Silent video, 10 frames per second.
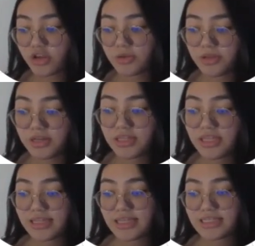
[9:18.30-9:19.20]
For
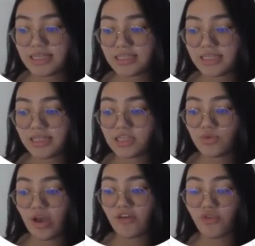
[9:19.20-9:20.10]
community and
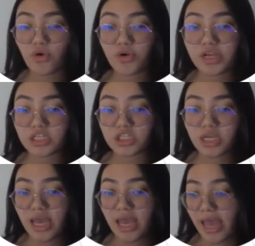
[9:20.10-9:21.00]
necessities, we have
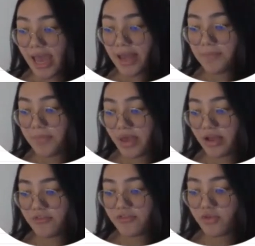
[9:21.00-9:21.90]
orange and
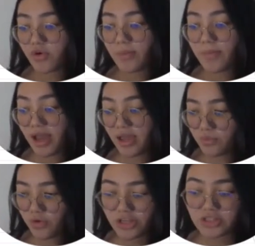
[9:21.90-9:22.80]
pink for
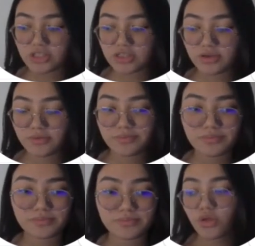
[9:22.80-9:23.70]
my wants.
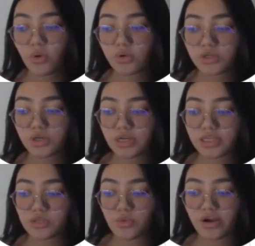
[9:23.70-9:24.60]
For the holder,
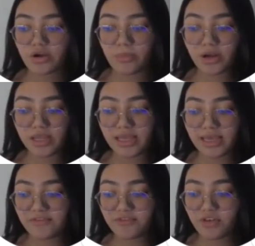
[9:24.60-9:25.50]
it's where your
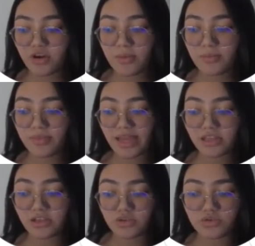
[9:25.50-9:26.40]
money came from
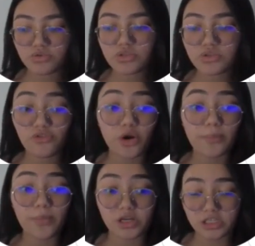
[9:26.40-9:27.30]
that you used
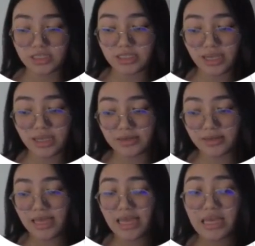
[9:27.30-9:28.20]
for purchasing.
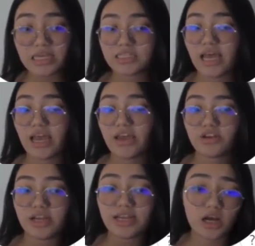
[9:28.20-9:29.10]
It's
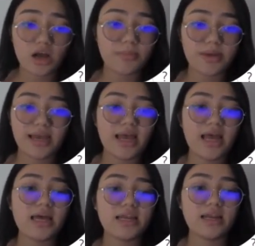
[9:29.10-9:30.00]
either income in
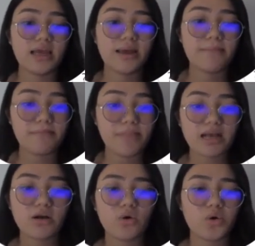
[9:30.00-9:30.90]
hand,
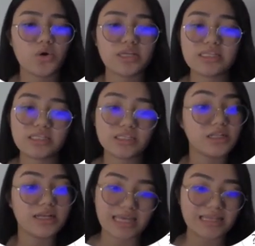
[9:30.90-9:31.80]
bank, or it's
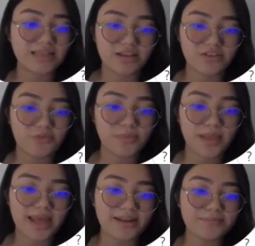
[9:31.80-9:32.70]
still a tentative
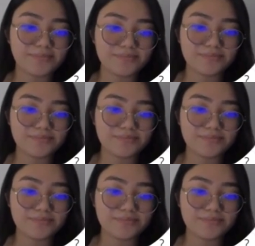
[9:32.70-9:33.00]
plan.